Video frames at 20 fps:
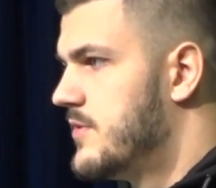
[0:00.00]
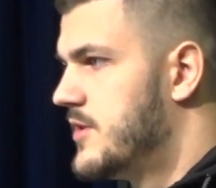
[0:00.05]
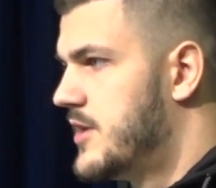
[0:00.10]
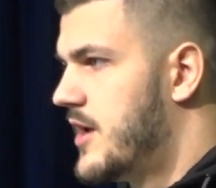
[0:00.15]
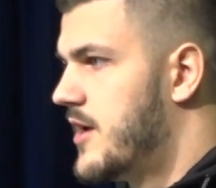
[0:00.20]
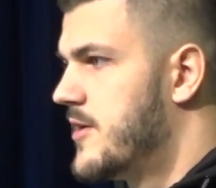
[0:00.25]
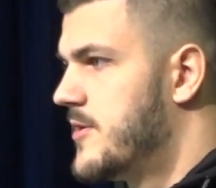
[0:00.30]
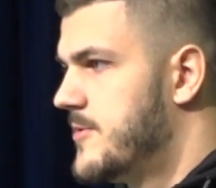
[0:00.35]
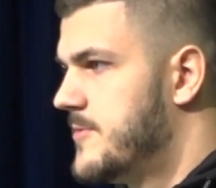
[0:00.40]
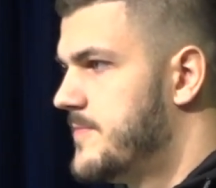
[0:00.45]

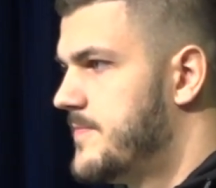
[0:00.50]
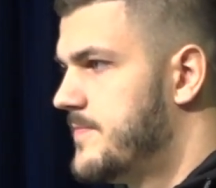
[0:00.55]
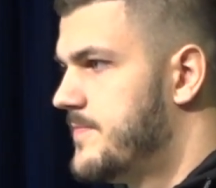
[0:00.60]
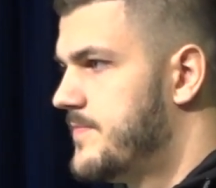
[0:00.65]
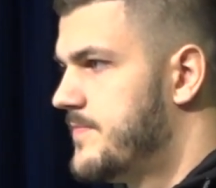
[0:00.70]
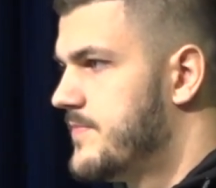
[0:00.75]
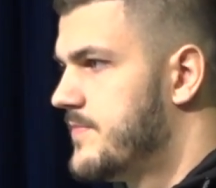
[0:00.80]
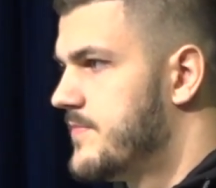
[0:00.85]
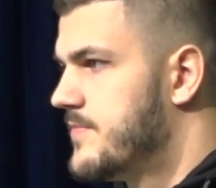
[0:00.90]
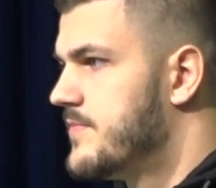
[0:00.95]
Yeah,
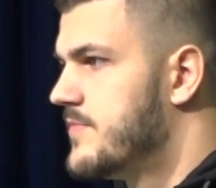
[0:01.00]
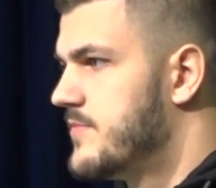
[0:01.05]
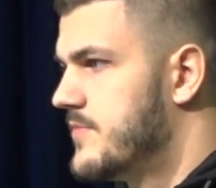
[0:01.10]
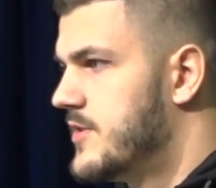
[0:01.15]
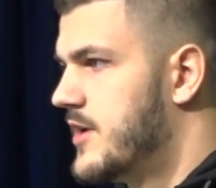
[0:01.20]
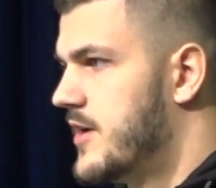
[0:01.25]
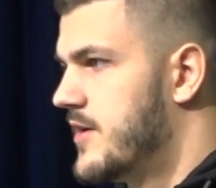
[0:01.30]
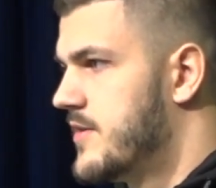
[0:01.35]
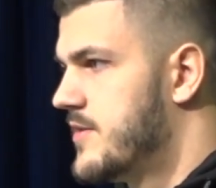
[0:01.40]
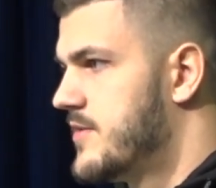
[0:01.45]

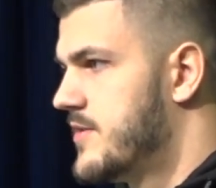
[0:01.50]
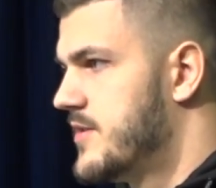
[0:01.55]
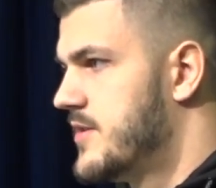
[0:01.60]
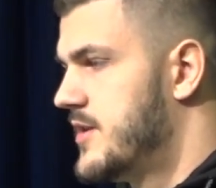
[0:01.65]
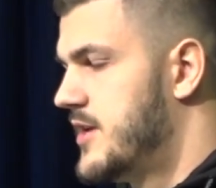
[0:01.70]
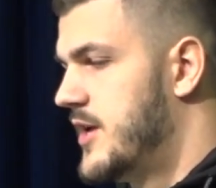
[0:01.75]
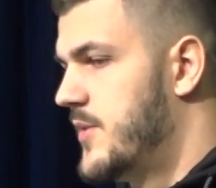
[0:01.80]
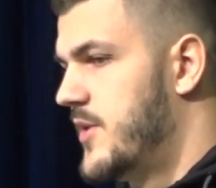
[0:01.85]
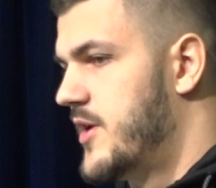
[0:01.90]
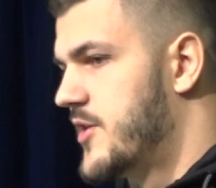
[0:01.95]
yeah,
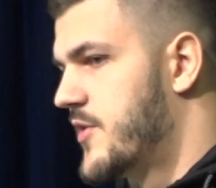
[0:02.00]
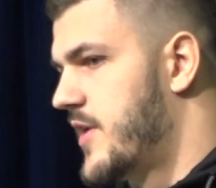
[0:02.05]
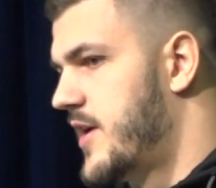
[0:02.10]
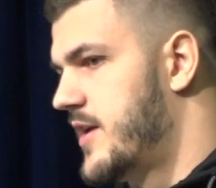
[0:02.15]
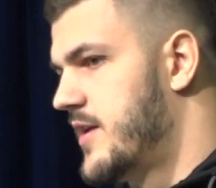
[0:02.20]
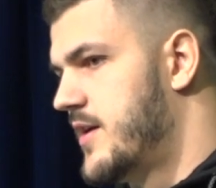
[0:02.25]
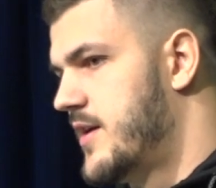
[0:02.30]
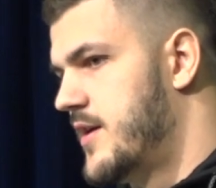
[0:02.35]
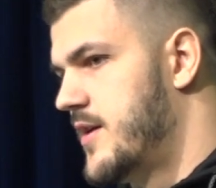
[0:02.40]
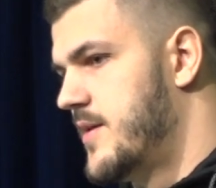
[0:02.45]
it went
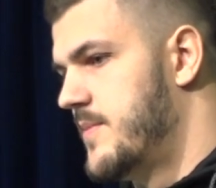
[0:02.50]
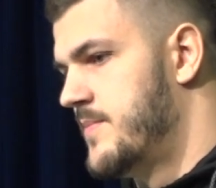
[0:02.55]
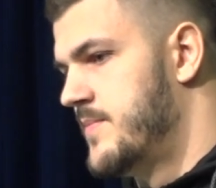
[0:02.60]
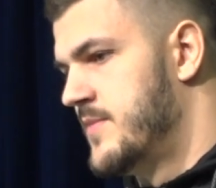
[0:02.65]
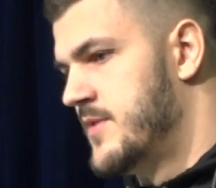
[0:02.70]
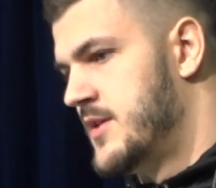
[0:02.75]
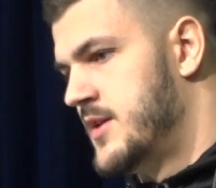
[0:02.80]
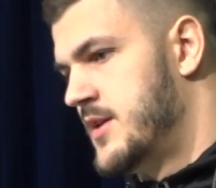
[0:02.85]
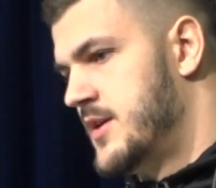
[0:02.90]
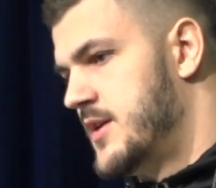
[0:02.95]
great. Um,
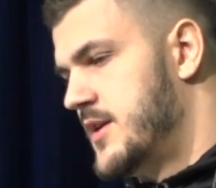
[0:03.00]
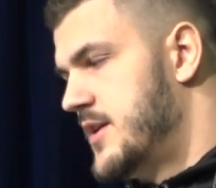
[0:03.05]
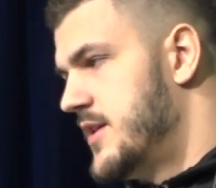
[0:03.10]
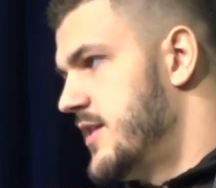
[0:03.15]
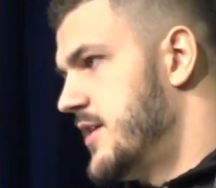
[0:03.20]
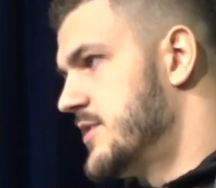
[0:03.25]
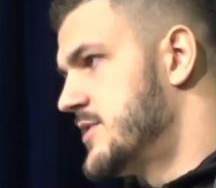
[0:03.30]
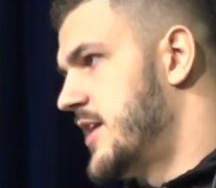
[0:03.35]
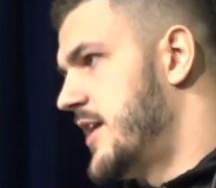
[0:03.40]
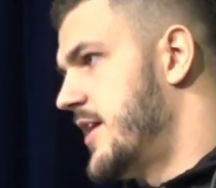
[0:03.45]

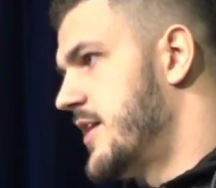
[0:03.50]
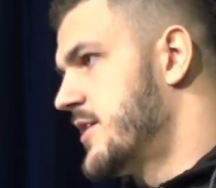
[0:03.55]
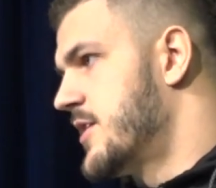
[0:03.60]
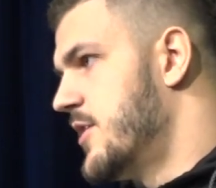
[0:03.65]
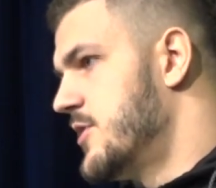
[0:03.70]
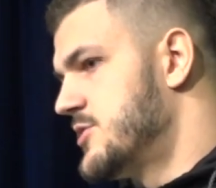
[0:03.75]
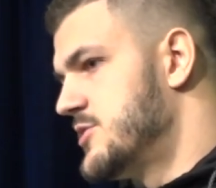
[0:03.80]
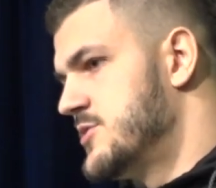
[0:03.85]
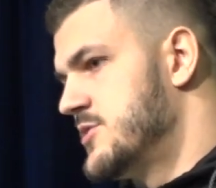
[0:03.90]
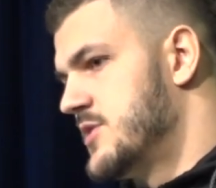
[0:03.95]
their tight end
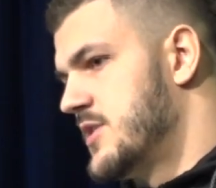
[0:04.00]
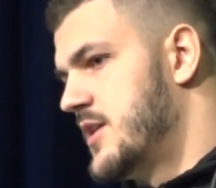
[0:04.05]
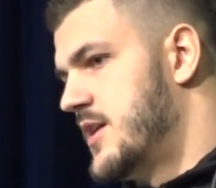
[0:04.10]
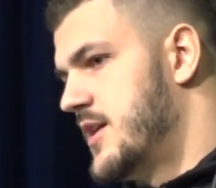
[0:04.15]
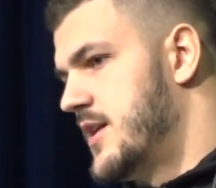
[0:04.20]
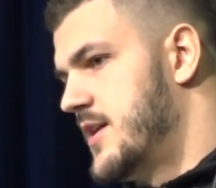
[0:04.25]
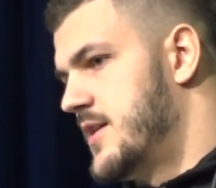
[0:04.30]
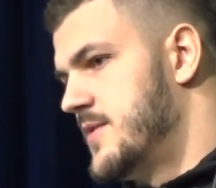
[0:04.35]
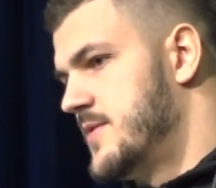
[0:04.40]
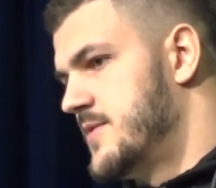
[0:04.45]
coaches
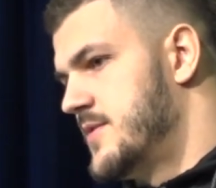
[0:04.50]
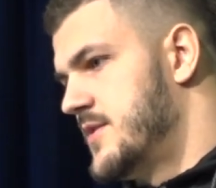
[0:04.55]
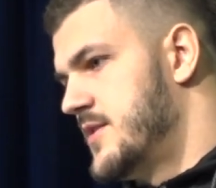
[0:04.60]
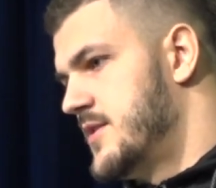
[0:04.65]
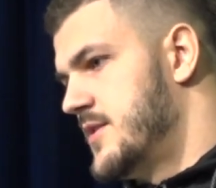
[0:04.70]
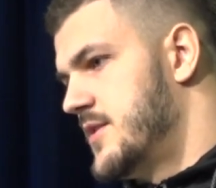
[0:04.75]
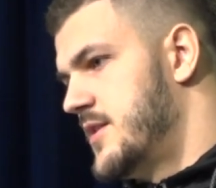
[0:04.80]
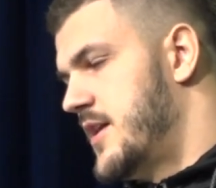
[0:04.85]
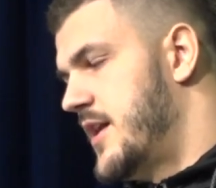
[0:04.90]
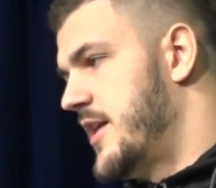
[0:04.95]
uh,
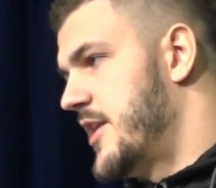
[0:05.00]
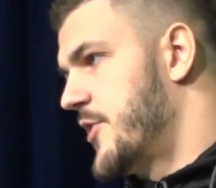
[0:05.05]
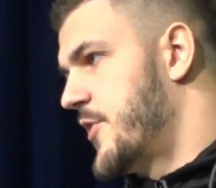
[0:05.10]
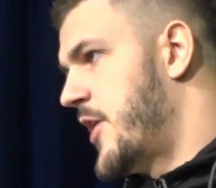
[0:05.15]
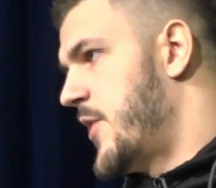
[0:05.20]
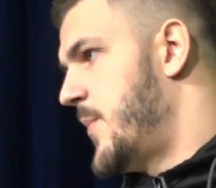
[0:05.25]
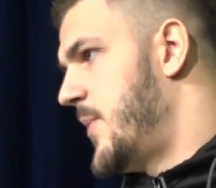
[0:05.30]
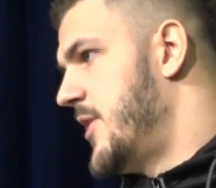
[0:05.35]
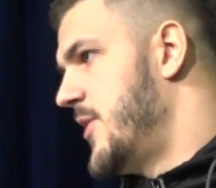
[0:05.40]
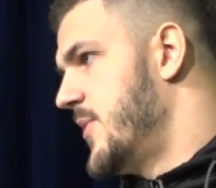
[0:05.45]
had a
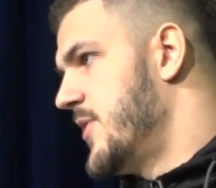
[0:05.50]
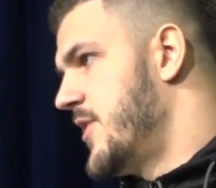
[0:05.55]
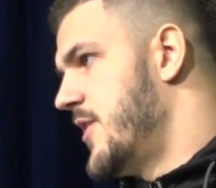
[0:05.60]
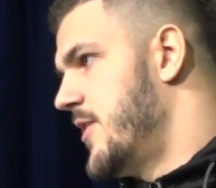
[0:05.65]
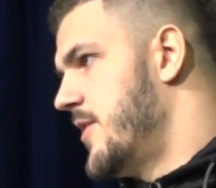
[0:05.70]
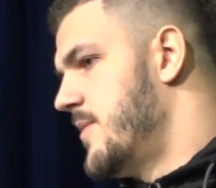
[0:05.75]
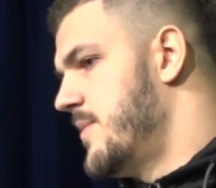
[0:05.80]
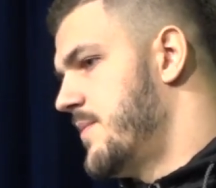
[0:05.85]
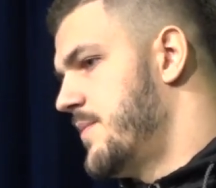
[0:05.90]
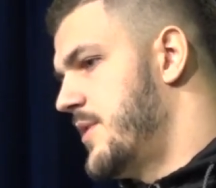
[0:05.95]
great meeting with
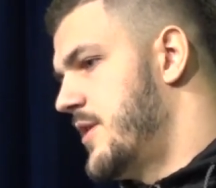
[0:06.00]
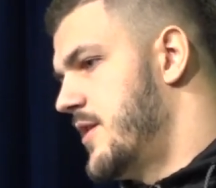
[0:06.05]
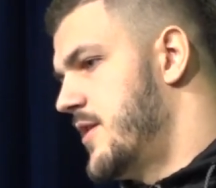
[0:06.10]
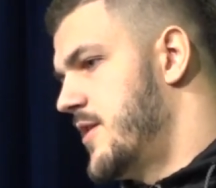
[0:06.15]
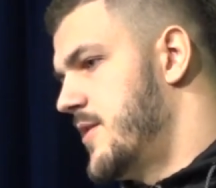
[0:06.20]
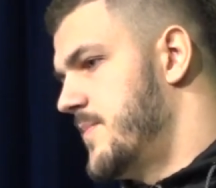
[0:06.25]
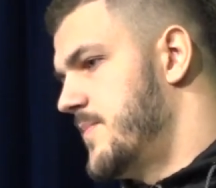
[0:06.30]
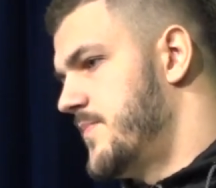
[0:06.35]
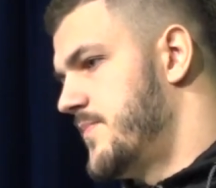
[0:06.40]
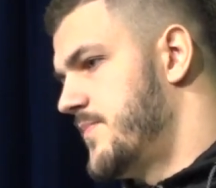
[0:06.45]
him.
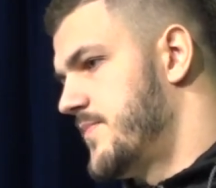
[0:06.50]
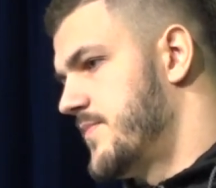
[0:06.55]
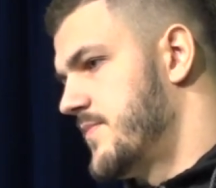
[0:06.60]
Um,